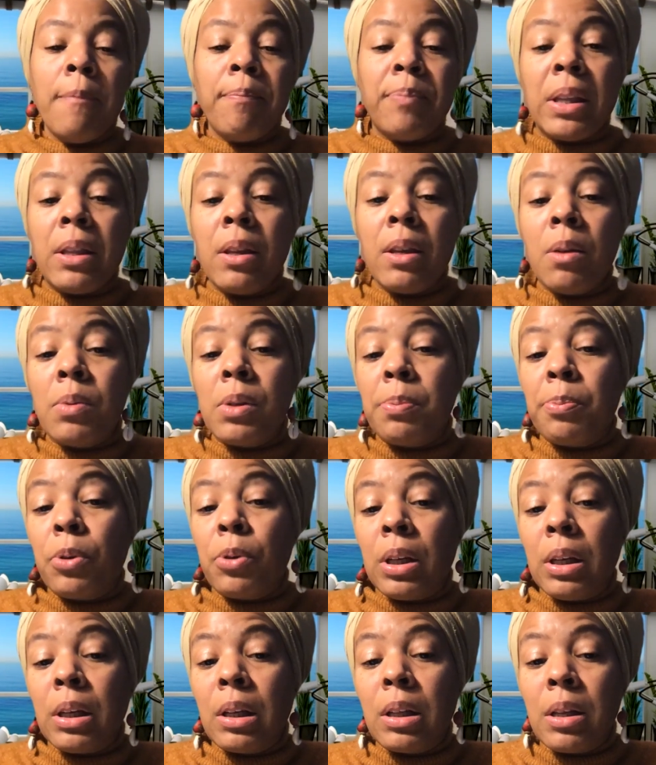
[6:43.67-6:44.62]
I think it was
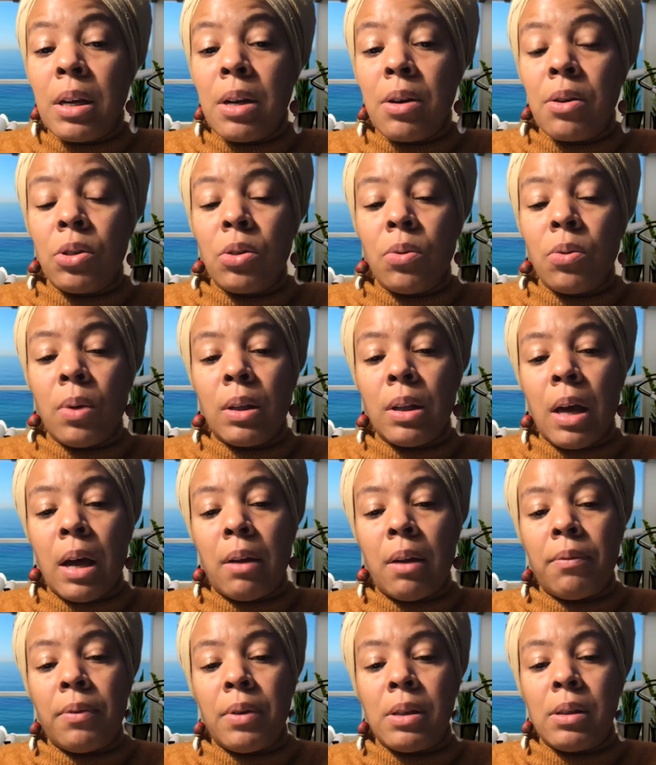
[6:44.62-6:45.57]
pretty clear to a lot
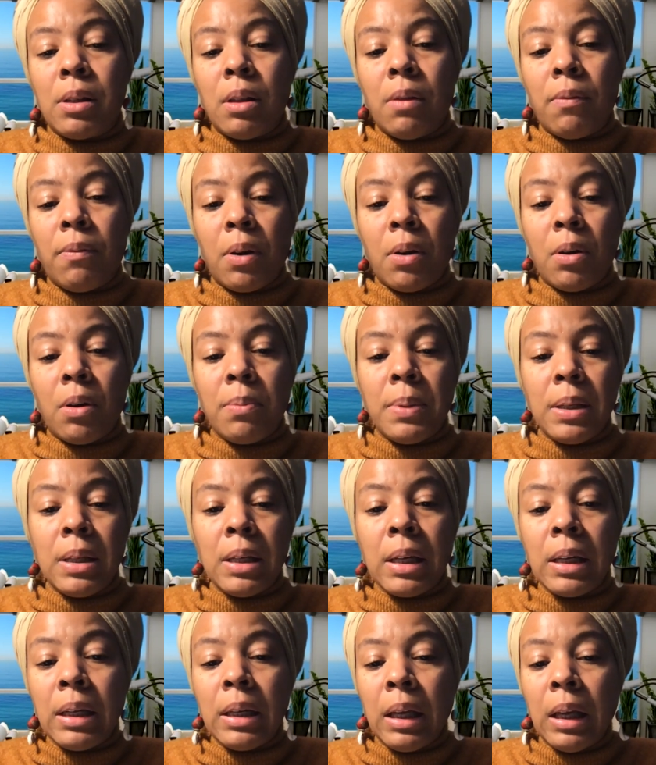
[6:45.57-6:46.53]
of us in the very
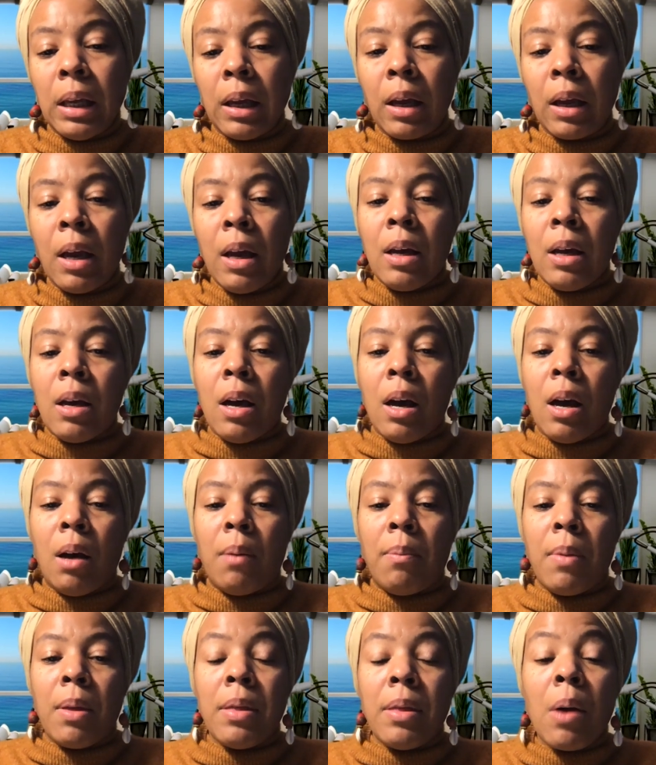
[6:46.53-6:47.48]
beginning
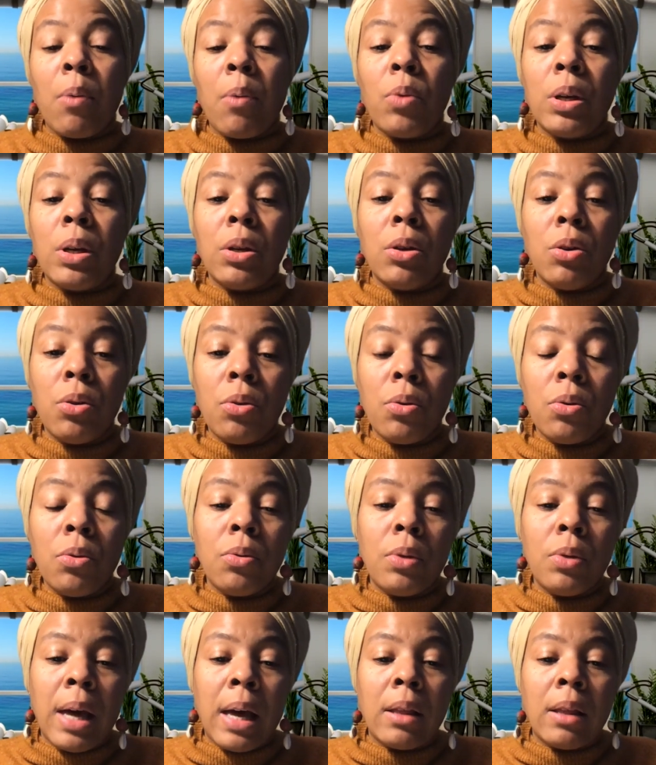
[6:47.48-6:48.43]
that we
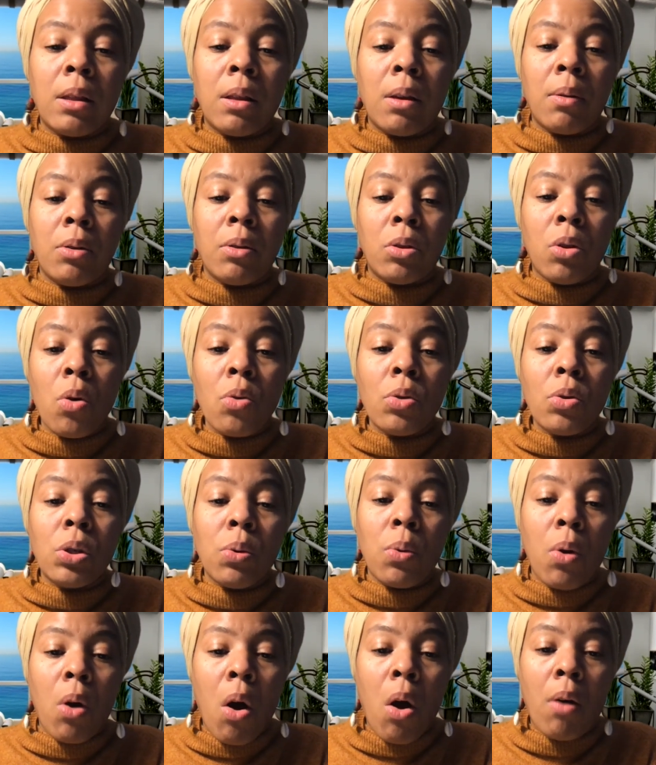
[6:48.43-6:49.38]
knew that those
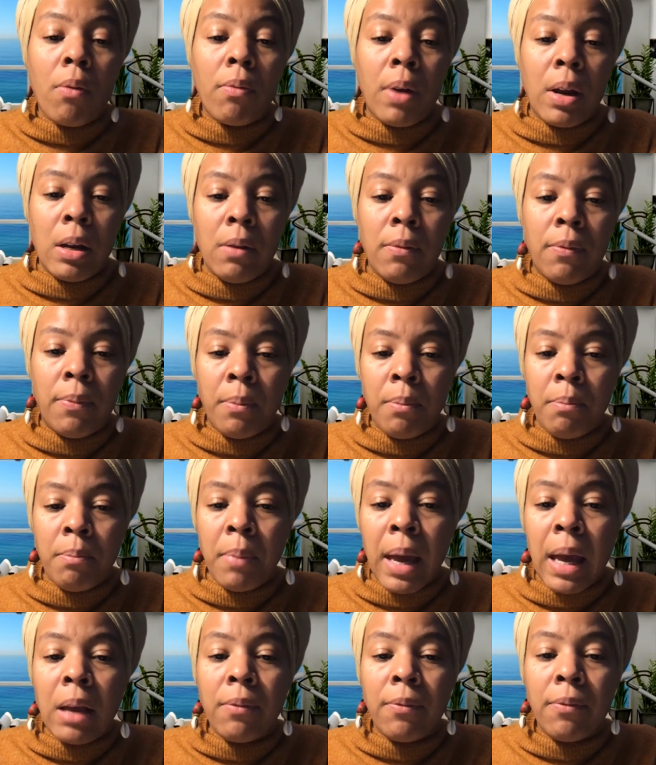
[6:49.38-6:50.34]
who are already
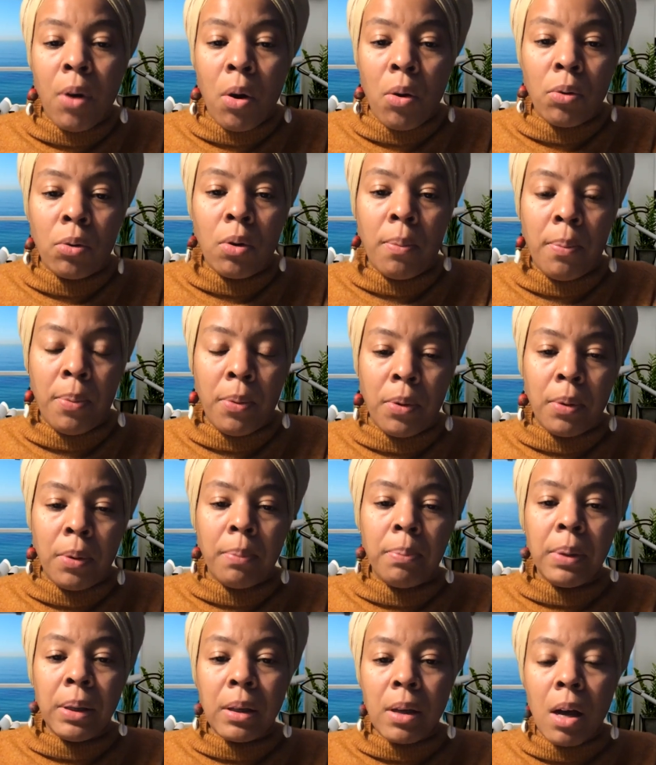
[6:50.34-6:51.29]
made vulnerable
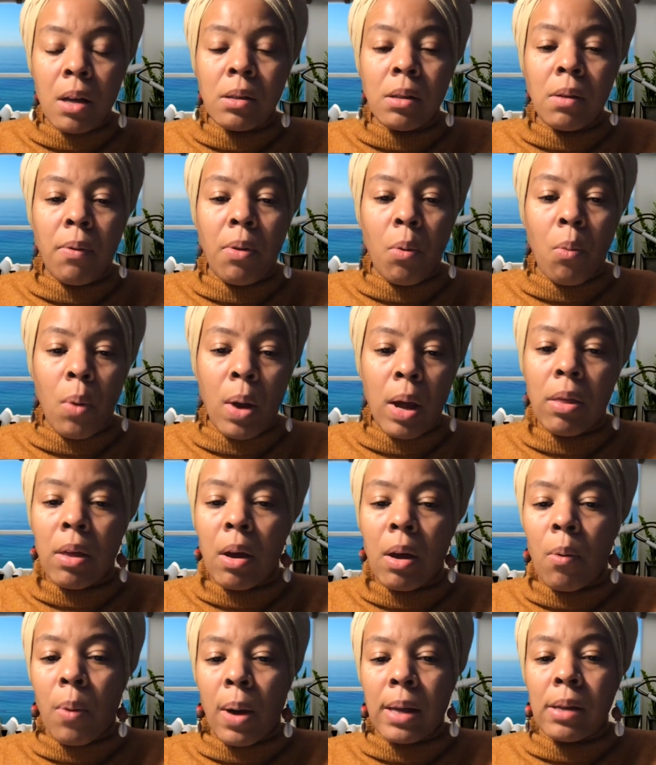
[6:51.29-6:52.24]
because of the way
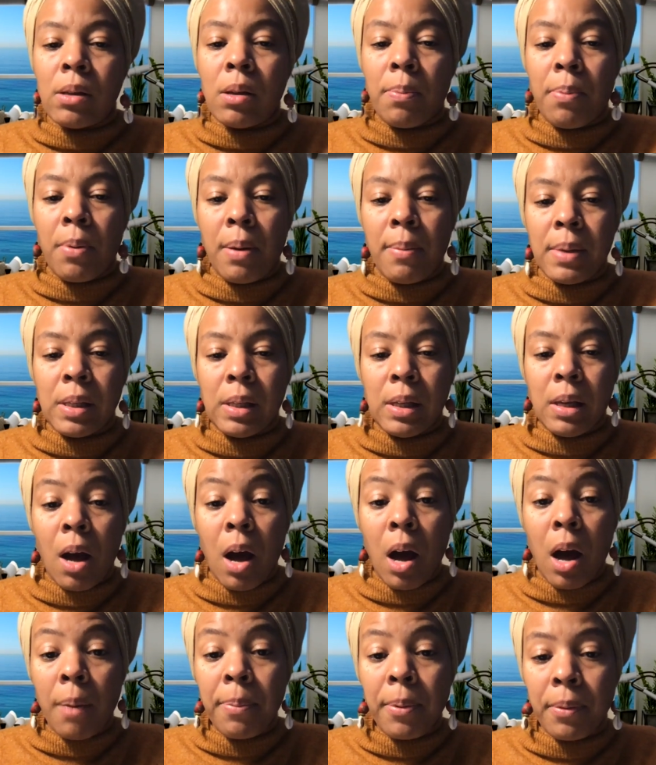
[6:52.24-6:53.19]
that white supremacy
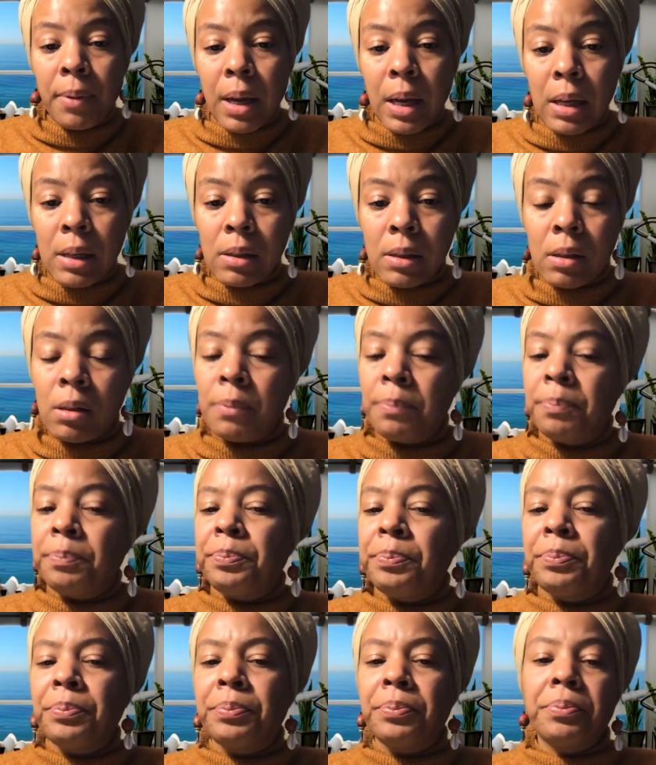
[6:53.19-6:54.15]
operates
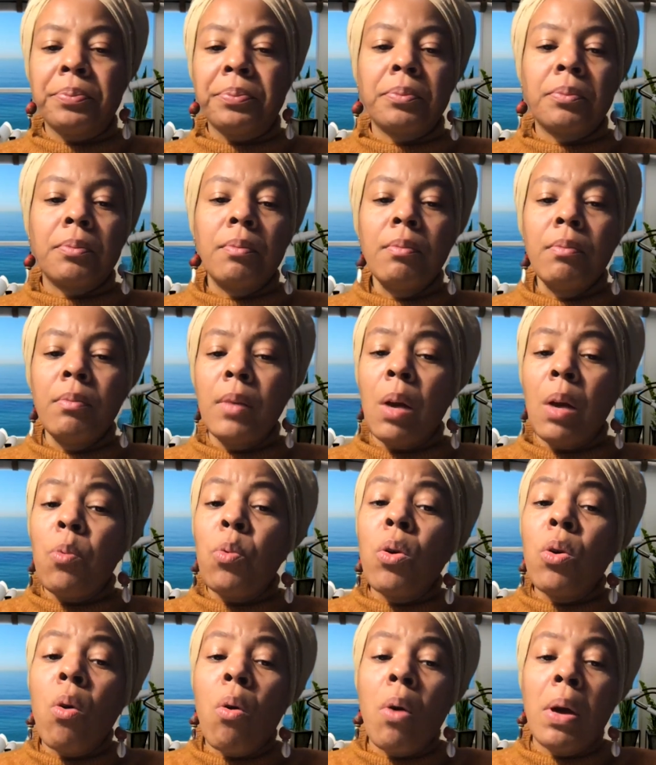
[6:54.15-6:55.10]

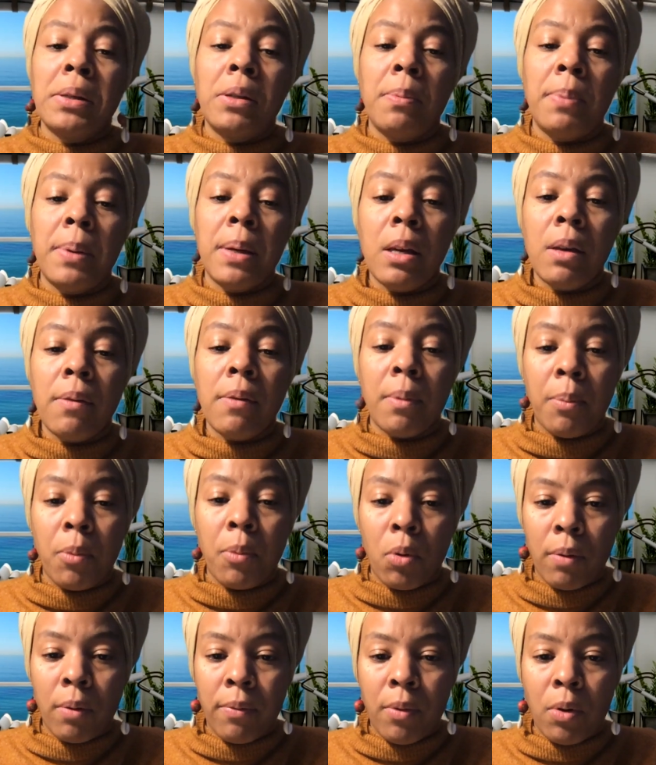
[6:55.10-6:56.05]
were going to be even
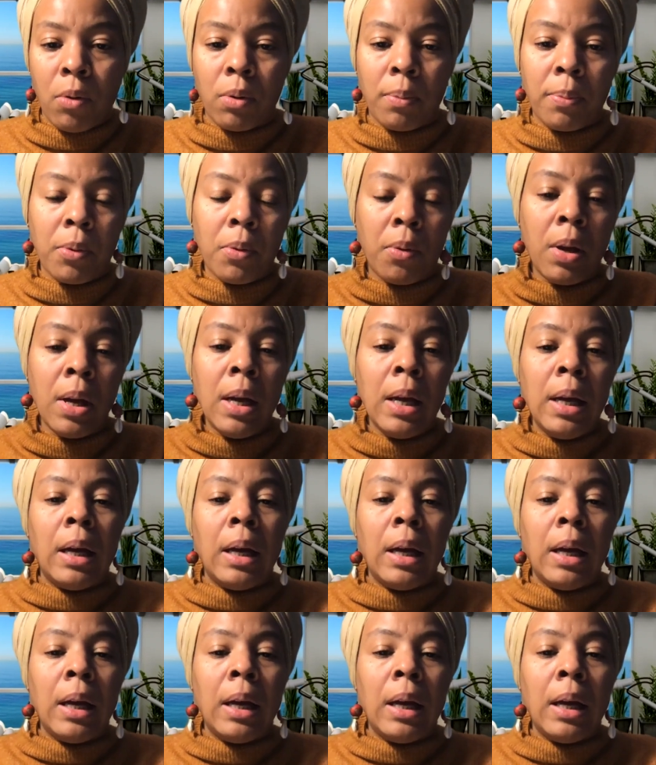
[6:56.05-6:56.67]
more vulnerable.